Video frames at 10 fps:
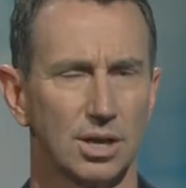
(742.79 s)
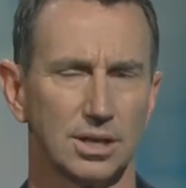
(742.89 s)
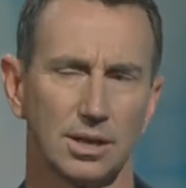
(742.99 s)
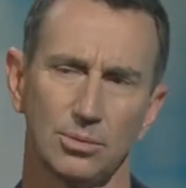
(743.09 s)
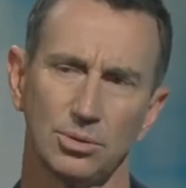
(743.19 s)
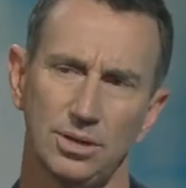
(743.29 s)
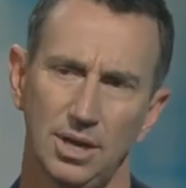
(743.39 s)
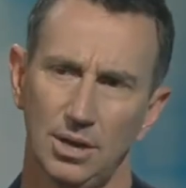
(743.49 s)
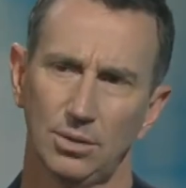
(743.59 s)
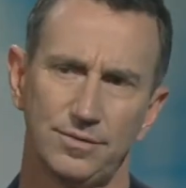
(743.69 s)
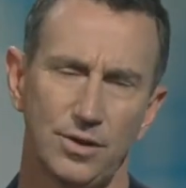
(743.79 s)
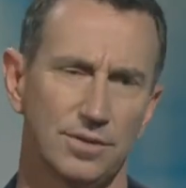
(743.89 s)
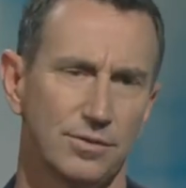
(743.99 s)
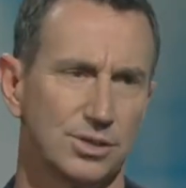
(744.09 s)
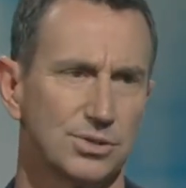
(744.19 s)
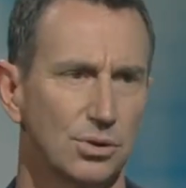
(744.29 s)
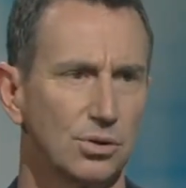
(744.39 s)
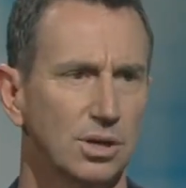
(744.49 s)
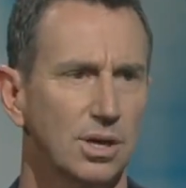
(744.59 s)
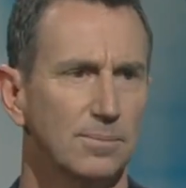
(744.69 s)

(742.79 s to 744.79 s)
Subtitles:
I would find a very strong